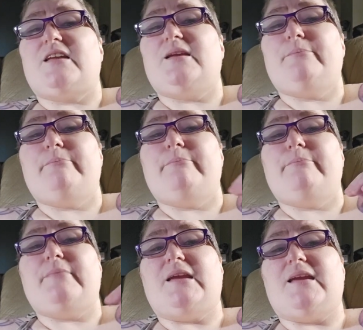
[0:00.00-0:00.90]

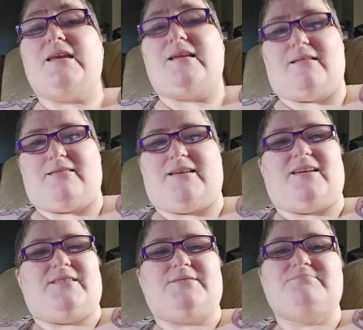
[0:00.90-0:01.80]

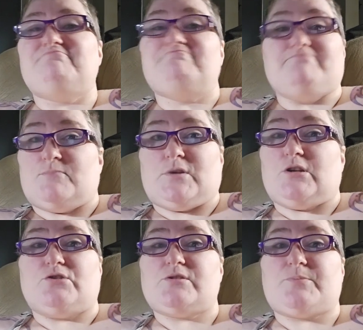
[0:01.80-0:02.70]
immediately.
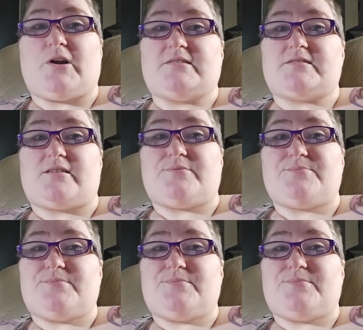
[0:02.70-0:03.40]
No surprise there.